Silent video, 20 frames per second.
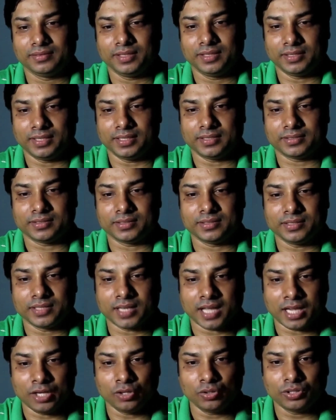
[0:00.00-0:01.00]
It is
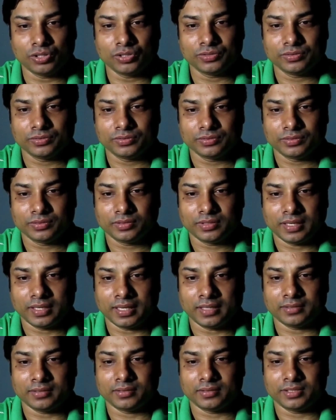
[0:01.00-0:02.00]
Nayok.
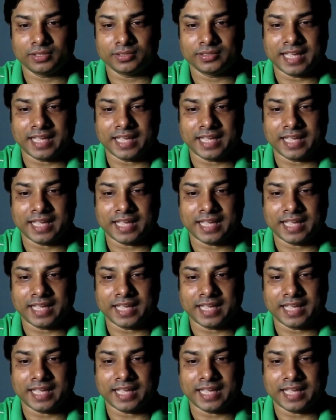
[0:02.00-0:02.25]
And this is